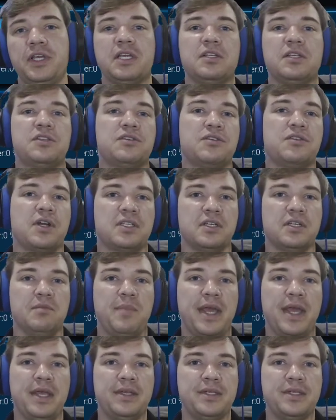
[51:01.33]
constructed
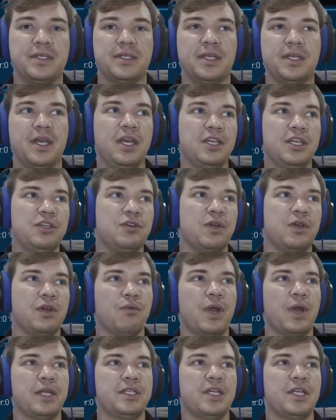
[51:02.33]
base you can
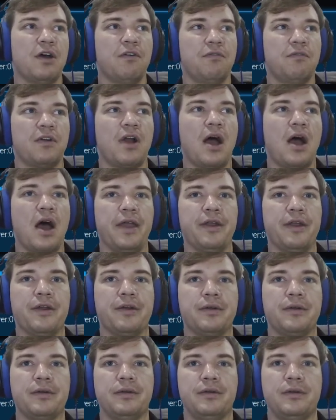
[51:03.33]
rent out for
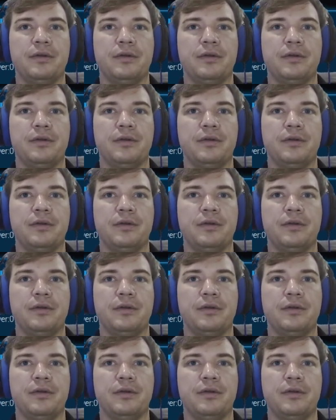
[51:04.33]
hire